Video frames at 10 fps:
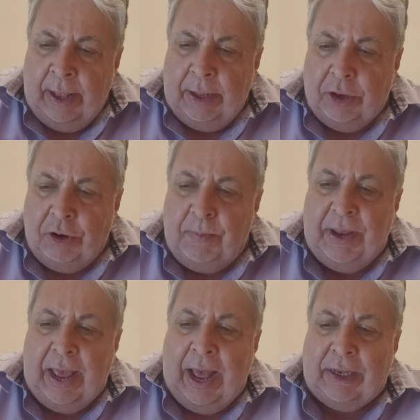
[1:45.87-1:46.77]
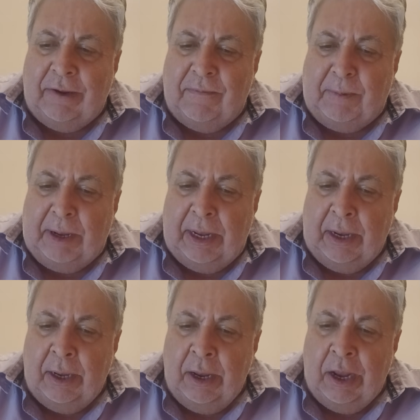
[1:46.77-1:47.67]
should be
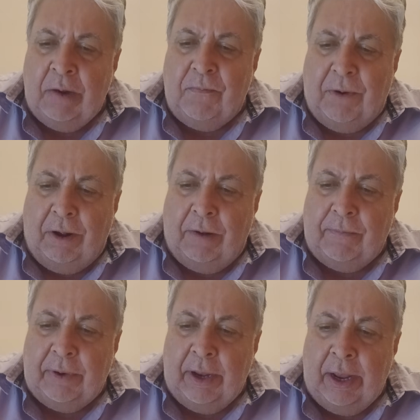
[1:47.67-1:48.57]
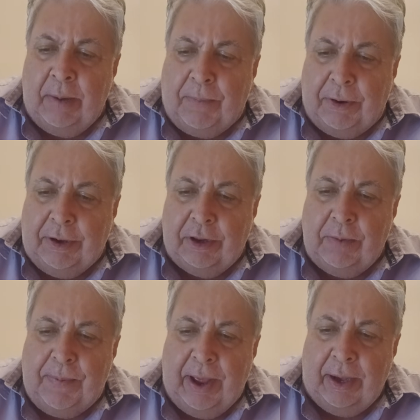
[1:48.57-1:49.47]
actively involved and
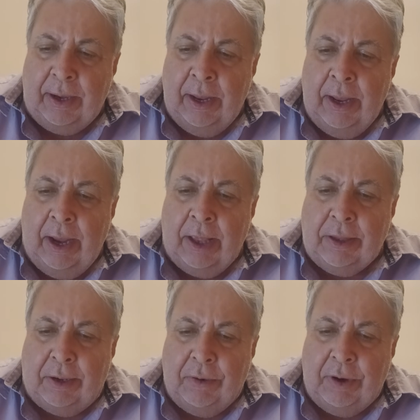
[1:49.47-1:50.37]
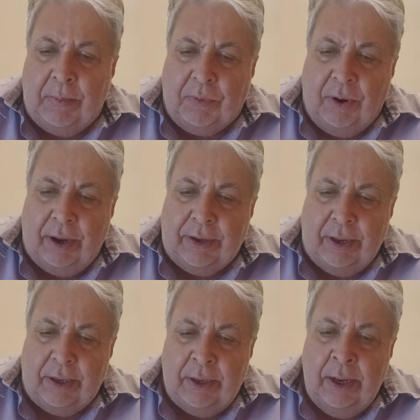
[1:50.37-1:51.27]
participate in the learning
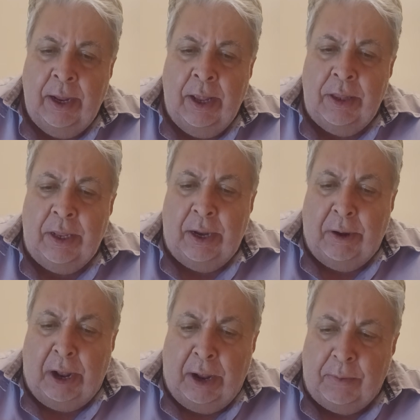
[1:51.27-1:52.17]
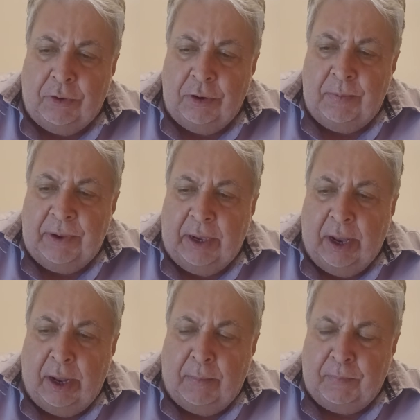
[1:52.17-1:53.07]
process. They should be
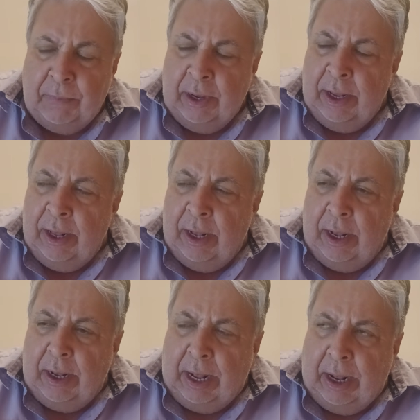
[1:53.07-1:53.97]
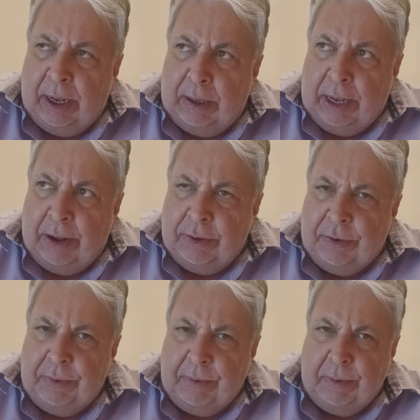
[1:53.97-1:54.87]
allowed
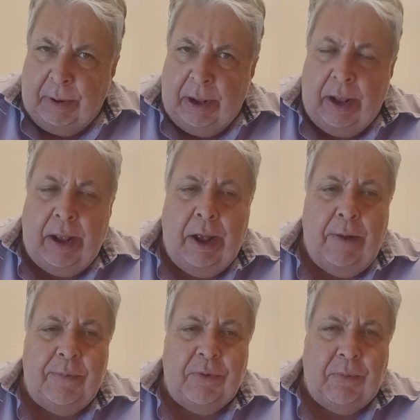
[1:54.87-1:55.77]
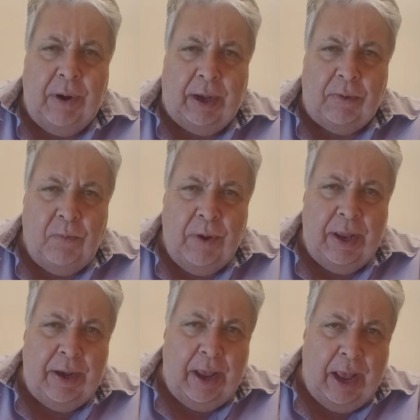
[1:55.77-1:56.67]
to help direct
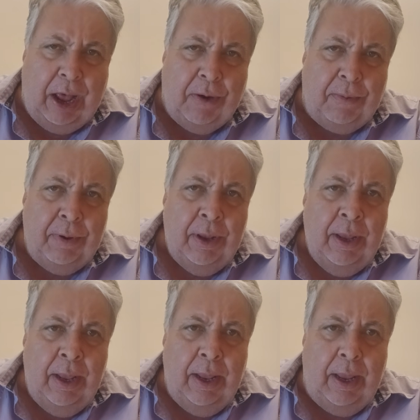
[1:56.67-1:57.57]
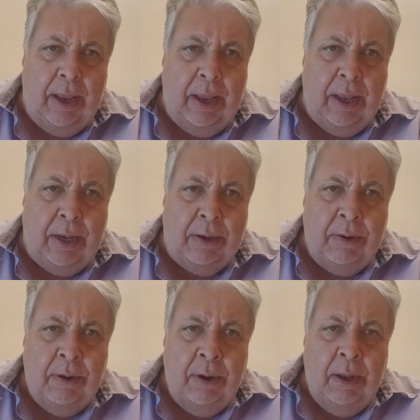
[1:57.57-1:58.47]
when, how, and
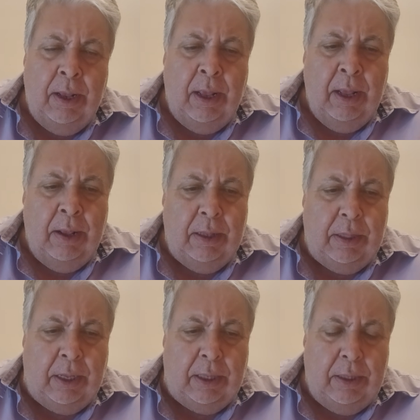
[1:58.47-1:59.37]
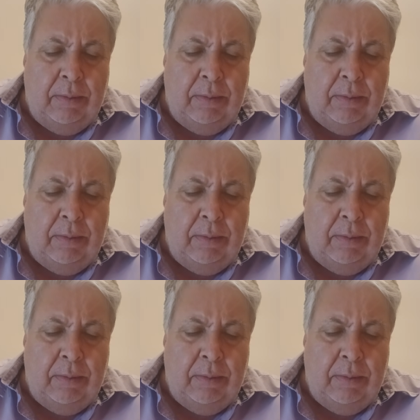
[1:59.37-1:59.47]
the